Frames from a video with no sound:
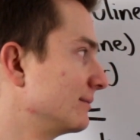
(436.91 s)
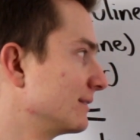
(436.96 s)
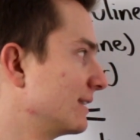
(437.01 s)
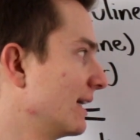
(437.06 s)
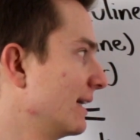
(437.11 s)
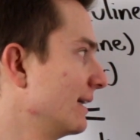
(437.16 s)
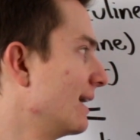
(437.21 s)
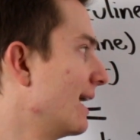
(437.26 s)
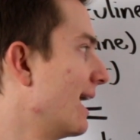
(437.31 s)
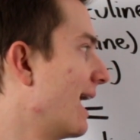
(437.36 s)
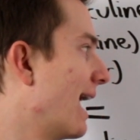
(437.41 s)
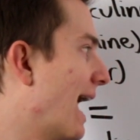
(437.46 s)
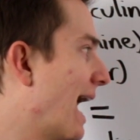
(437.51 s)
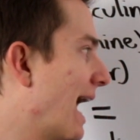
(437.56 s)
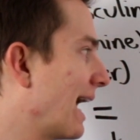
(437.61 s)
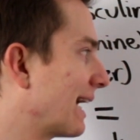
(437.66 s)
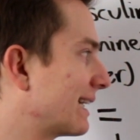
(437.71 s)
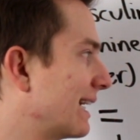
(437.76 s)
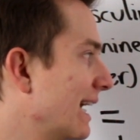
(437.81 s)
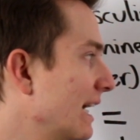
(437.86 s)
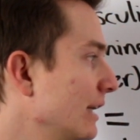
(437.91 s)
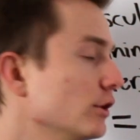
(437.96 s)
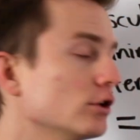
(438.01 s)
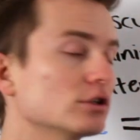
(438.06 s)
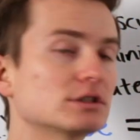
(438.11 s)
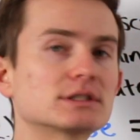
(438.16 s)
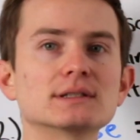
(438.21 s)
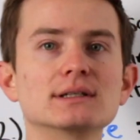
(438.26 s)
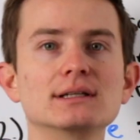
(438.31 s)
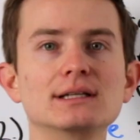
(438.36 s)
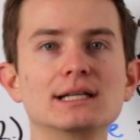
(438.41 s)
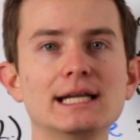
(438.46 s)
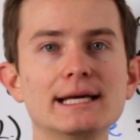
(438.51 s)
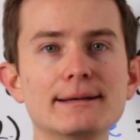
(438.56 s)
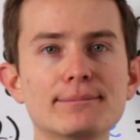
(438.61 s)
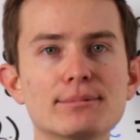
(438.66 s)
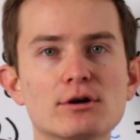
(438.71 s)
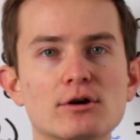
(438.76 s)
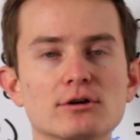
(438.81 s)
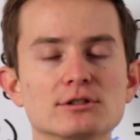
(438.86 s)
Okay, aquellos
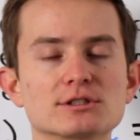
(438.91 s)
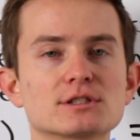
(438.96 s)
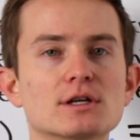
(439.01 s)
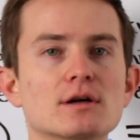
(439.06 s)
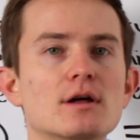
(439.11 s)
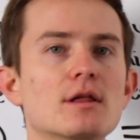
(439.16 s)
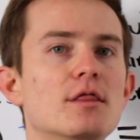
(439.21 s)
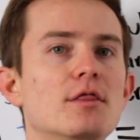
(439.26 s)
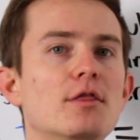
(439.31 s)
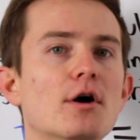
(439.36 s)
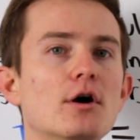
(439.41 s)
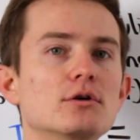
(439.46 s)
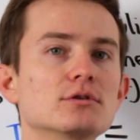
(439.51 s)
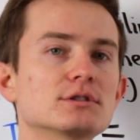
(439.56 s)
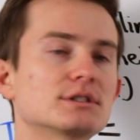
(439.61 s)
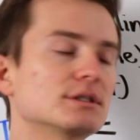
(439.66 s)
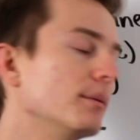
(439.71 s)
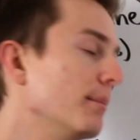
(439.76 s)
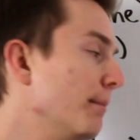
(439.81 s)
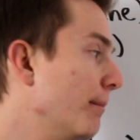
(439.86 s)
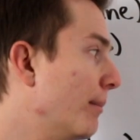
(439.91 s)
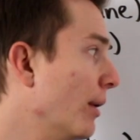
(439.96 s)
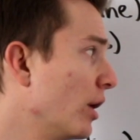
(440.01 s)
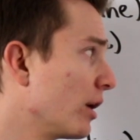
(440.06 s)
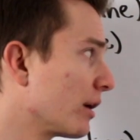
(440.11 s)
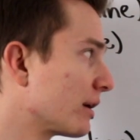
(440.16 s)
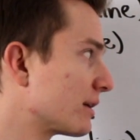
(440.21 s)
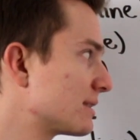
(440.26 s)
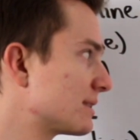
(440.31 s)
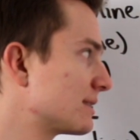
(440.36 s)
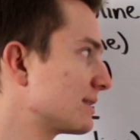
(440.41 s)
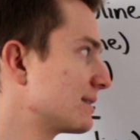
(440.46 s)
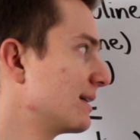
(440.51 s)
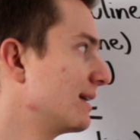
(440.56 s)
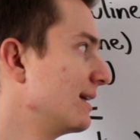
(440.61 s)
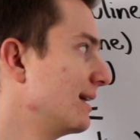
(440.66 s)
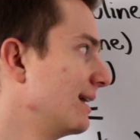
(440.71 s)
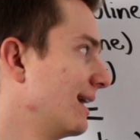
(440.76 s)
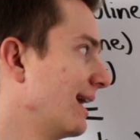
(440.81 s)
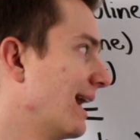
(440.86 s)
libros, those books.
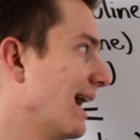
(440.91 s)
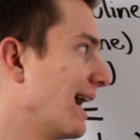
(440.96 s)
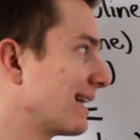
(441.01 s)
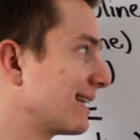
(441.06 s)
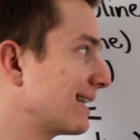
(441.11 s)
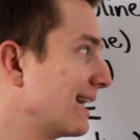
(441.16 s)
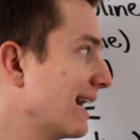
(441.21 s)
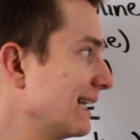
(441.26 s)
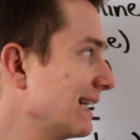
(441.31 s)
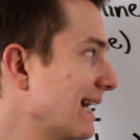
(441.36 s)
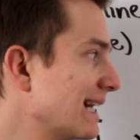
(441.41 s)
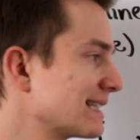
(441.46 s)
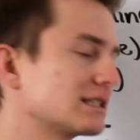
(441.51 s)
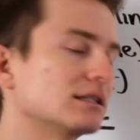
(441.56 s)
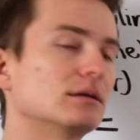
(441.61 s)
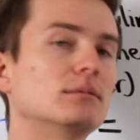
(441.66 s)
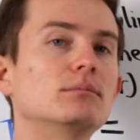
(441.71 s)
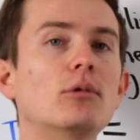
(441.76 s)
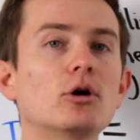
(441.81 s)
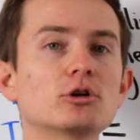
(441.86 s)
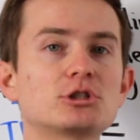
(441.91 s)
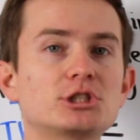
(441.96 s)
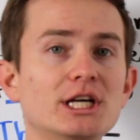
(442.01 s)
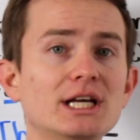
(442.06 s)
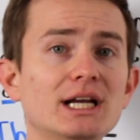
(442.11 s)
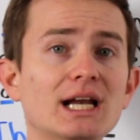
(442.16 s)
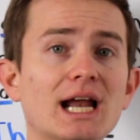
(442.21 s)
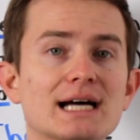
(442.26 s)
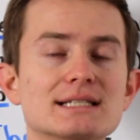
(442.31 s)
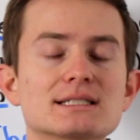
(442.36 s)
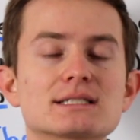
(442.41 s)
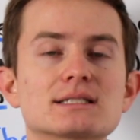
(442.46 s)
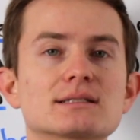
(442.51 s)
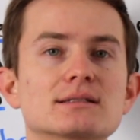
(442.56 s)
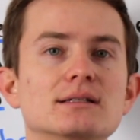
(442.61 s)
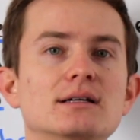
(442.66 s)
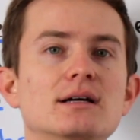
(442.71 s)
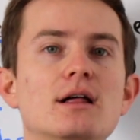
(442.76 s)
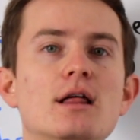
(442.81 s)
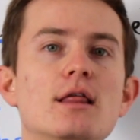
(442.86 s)
Aquellas mochilas,
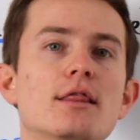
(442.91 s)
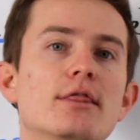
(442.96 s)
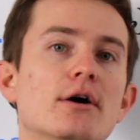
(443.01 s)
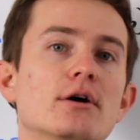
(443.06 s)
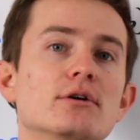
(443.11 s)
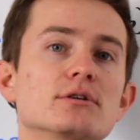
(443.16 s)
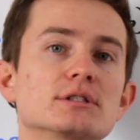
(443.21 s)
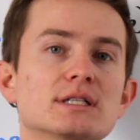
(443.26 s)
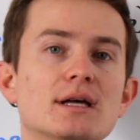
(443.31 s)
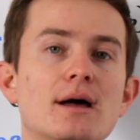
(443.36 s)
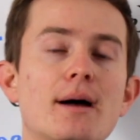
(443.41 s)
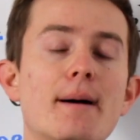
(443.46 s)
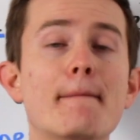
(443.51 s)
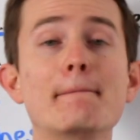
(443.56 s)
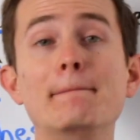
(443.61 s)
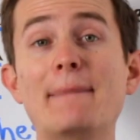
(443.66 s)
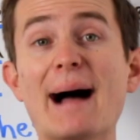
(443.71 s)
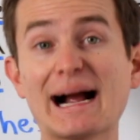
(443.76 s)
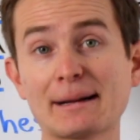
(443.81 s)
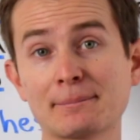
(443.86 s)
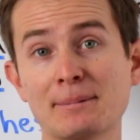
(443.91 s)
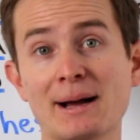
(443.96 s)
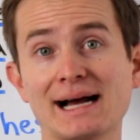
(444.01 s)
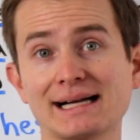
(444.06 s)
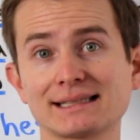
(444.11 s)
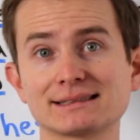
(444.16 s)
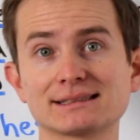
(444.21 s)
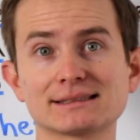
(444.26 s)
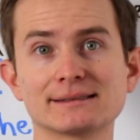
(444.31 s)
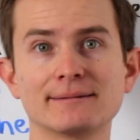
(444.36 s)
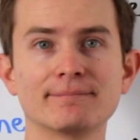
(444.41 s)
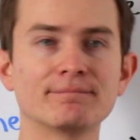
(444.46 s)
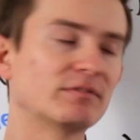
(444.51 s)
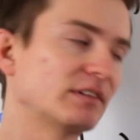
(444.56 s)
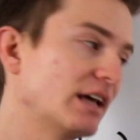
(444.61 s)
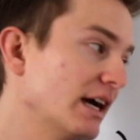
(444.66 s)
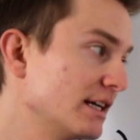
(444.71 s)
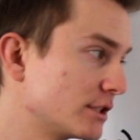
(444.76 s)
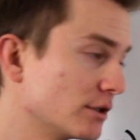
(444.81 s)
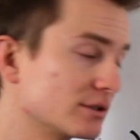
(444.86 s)
those backpacks.
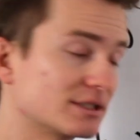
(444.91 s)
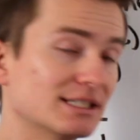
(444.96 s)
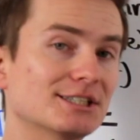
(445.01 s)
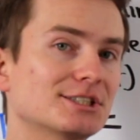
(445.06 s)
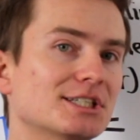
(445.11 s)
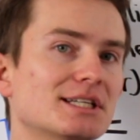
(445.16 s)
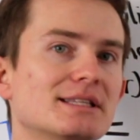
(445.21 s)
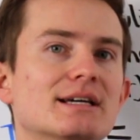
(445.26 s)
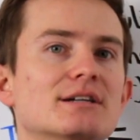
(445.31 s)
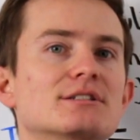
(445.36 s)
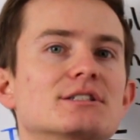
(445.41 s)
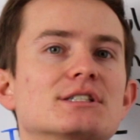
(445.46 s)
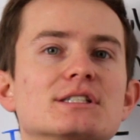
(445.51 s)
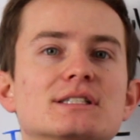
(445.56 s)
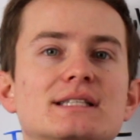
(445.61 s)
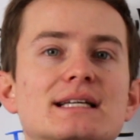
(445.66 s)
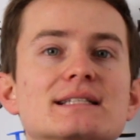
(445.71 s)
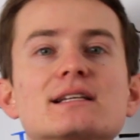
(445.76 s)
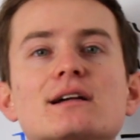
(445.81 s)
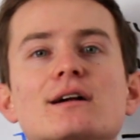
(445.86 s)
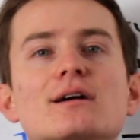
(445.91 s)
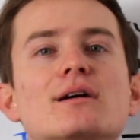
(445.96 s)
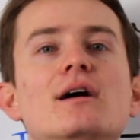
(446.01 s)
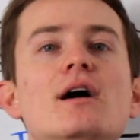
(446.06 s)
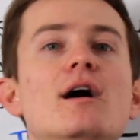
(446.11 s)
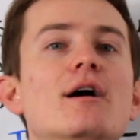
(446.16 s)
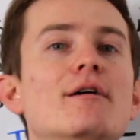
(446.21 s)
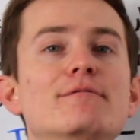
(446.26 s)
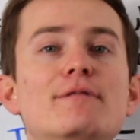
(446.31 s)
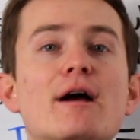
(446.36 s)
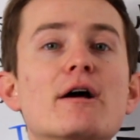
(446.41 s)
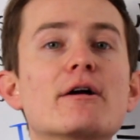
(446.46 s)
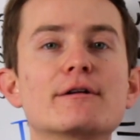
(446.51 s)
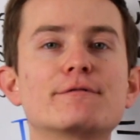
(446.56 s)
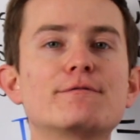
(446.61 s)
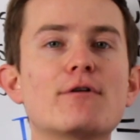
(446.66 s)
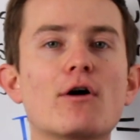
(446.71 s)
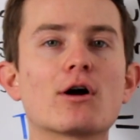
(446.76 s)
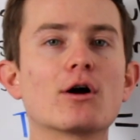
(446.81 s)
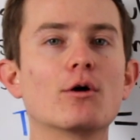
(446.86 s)
Okay, so essentially there's just things that are very
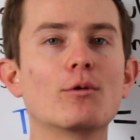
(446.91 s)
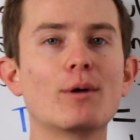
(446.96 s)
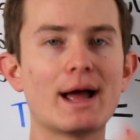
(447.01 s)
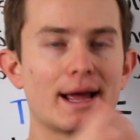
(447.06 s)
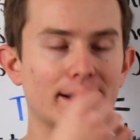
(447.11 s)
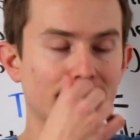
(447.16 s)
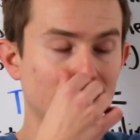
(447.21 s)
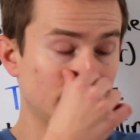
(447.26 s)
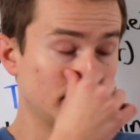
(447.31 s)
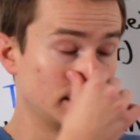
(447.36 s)
far away.